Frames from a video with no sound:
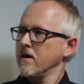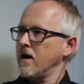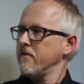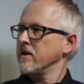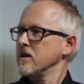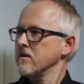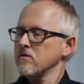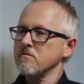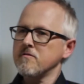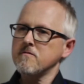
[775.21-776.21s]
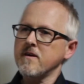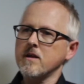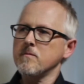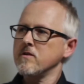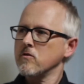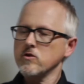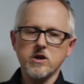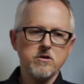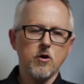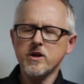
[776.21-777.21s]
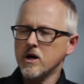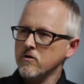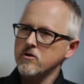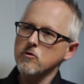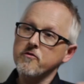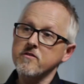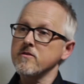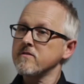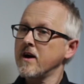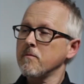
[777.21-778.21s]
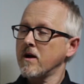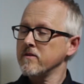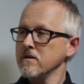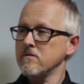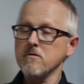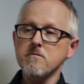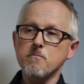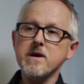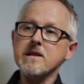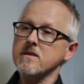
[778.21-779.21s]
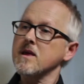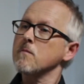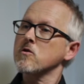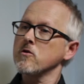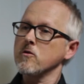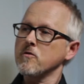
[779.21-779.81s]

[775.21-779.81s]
and then you can do Fifth Element, or you do a different type, and you do meet the same crew.